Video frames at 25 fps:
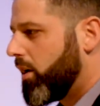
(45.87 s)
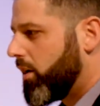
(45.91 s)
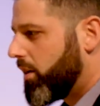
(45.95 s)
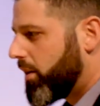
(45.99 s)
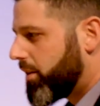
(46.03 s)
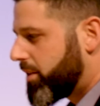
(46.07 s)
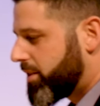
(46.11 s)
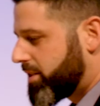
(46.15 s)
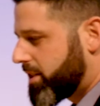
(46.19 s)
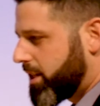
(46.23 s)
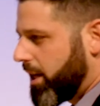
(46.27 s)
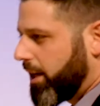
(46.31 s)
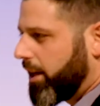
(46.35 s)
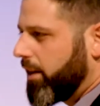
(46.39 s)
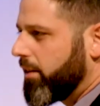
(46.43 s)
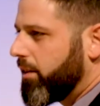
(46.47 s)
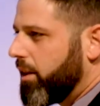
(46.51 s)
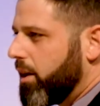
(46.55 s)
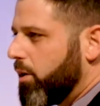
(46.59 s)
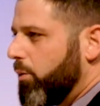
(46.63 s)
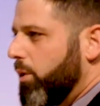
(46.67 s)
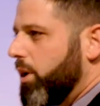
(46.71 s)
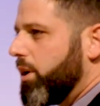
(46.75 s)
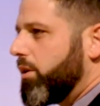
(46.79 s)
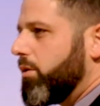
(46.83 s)
Second
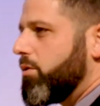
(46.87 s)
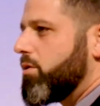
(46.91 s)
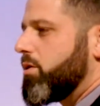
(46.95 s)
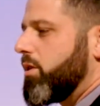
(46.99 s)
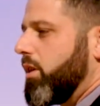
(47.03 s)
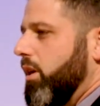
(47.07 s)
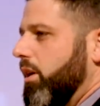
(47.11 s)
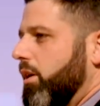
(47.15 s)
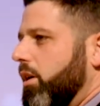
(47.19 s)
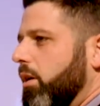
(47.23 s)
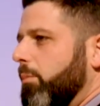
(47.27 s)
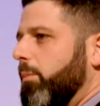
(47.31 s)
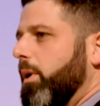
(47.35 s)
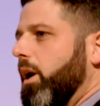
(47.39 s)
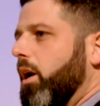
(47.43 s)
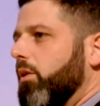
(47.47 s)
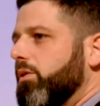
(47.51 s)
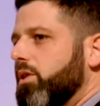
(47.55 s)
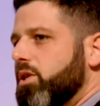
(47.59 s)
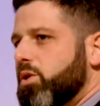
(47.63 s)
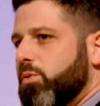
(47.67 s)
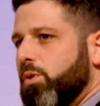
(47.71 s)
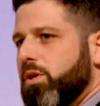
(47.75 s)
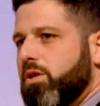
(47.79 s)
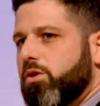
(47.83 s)
thing we need to think about
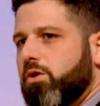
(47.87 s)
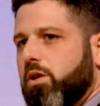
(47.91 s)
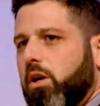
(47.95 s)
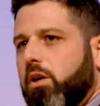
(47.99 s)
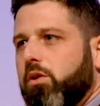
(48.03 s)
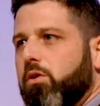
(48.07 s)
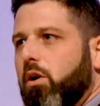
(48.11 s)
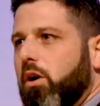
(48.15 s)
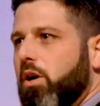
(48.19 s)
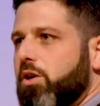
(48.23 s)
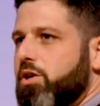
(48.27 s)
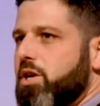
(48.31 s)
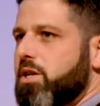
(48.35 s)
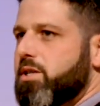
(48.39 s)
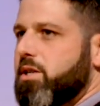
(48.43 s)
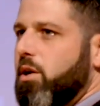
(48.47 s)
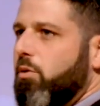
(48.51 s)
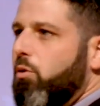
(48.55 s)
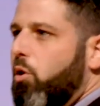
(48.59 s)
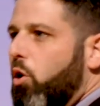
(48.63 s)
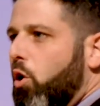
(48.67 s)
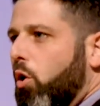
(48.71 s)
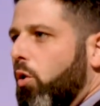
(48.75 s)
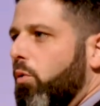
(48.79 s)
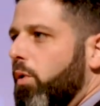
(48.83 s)
is which technologies are
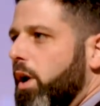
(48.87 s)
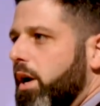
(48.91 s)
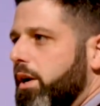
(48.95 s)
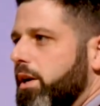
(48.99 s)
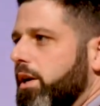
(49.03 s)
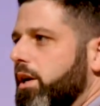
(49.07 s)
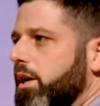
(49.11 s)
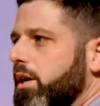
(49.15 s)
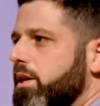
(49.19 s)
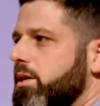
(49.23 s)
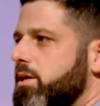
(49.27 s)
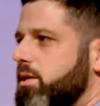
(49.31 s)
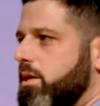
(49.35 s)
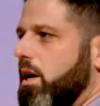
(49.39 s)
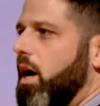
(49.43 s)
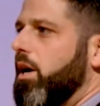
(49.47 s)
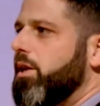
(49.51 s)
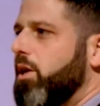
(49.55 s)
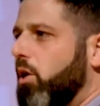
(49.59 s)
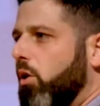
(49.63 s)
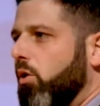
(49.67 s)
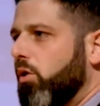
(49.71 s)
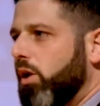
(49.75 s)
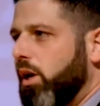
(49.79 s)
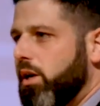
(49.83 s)
already inside
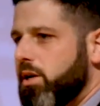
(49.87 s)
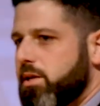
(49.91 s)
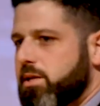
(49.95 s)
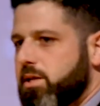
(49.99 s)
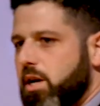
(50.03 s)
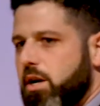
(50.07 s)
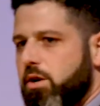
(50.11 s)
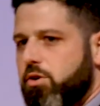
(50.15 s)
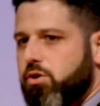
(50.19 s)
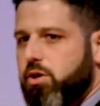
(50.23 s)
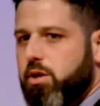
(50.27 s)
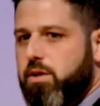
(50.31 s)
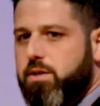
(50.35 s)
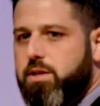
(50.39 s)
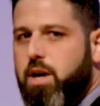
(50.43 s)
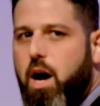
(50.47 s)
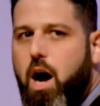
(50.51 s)
our organizations.